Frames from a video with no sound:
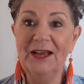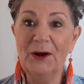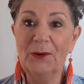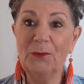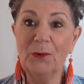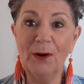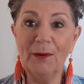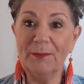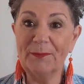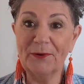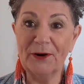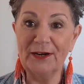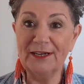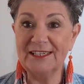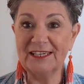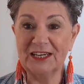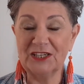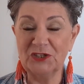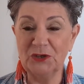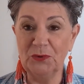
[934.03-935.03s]
what
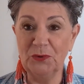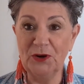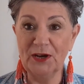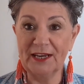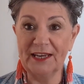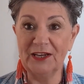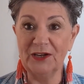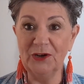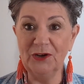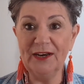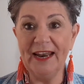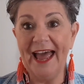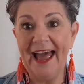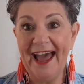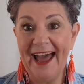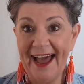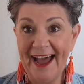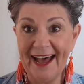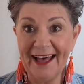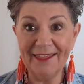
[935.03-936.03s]
project you're working on,
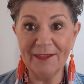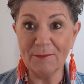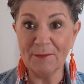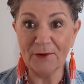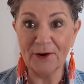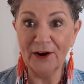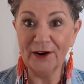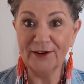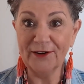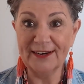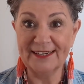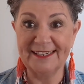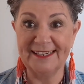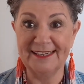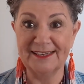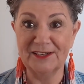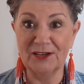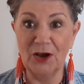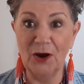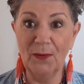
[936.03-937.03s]
how the progress
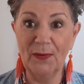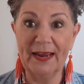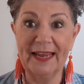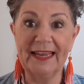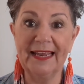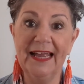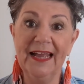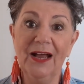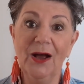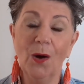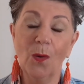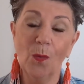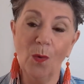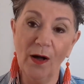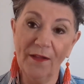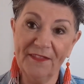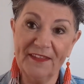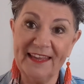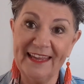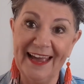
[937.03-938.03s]
is going,
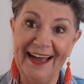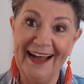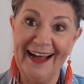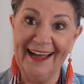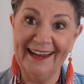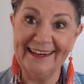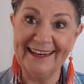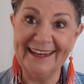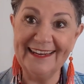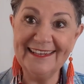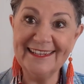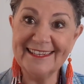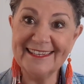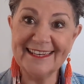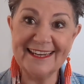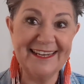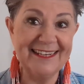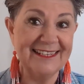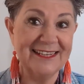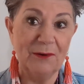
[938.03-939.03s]
what the yarn is
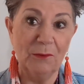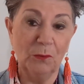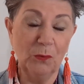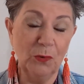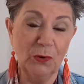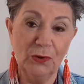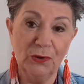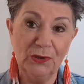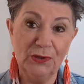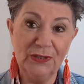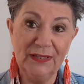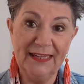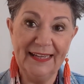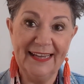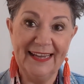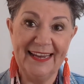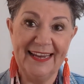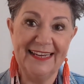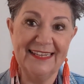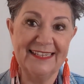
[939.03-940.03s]
it wool,
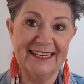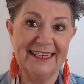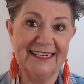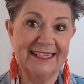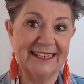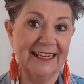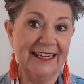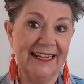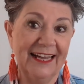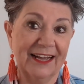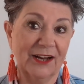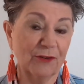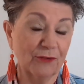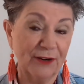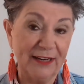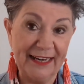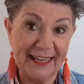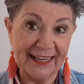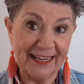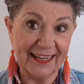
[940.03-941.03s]
is it
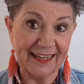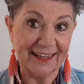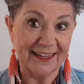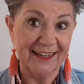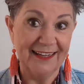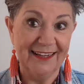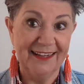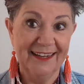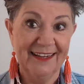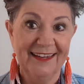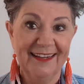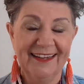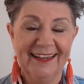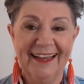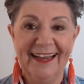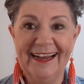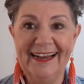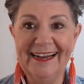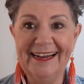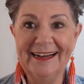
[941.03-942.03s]
acrylic,
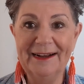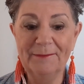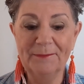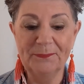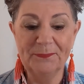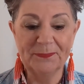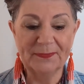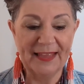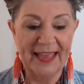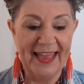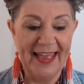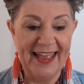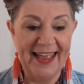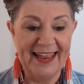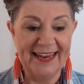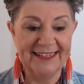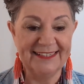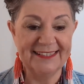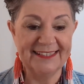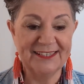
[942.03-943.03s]

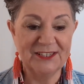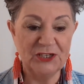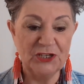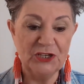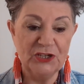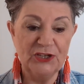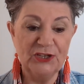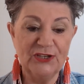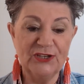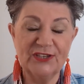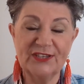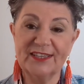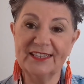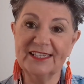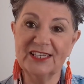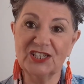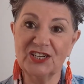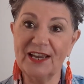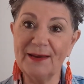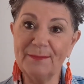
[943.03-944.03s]
and do you use the
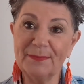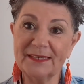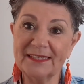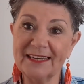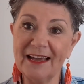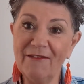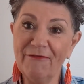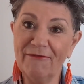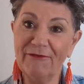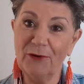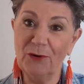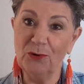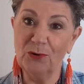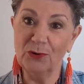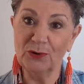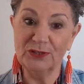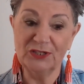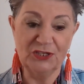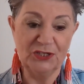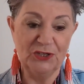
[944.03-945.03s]
cheap stuff
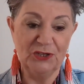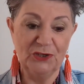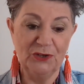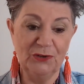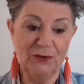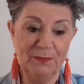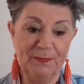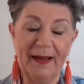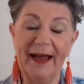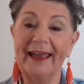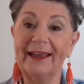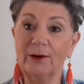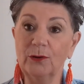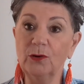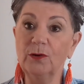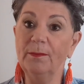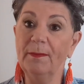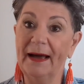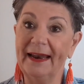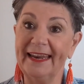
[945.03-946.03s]
or do you pay
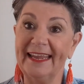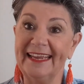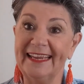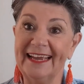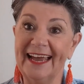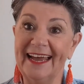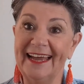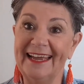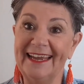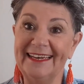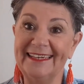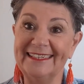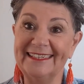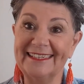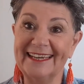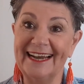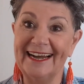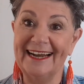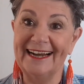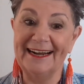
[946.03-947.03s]
good money
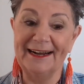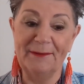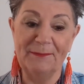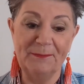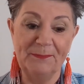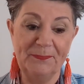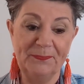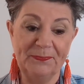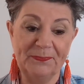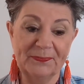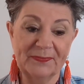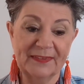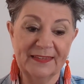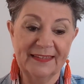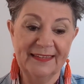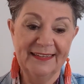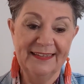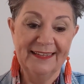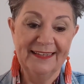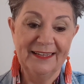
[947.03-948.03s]
and
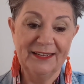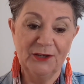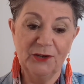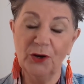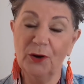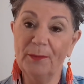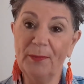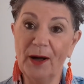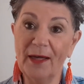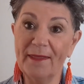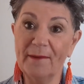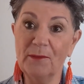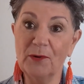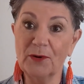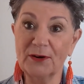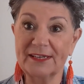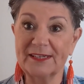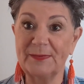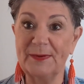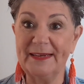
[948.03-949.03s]
buy the more
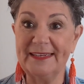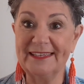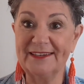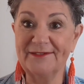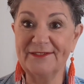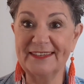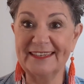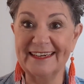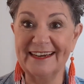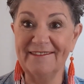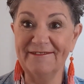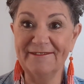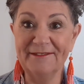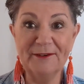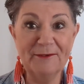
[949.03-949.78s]
expensive stuff?